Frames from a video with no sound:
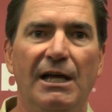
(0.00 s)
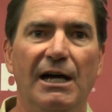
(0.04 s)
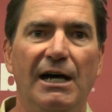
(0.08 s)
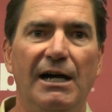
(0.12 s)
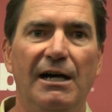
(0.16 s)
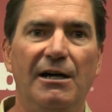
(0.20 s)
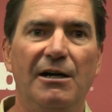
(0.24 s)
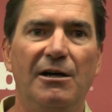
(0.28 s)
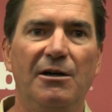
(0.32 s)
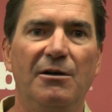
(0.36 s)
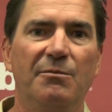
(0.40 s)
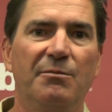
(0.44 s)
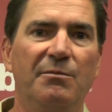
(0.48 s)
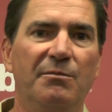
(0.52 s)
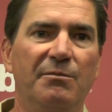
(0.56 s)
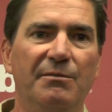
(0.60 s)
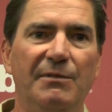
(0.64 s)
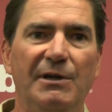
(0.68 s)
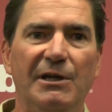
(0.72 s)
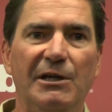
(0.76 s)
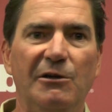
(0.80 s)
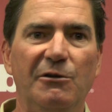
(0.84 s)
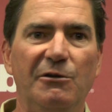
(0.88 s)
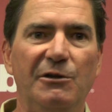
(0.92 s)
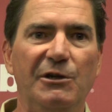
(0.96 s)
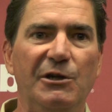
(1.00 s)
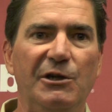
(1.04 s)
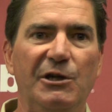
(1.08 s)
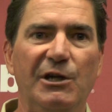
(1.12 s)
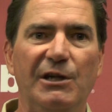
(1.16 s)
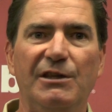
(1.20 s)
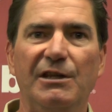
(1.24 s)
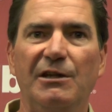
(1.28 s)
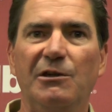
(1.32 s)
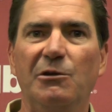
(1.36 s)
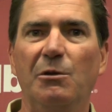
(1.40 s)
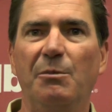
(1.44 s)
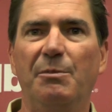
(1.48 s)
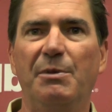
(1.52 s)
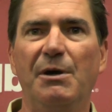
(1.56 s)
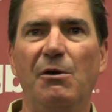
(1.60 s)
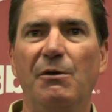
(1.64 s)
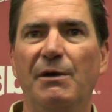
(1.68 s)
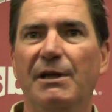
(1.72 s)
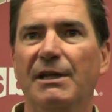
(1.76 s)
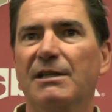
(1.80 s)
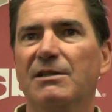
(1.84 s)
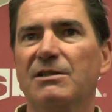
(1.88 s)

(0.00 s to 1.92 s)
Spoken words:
you know, you get the new opponent.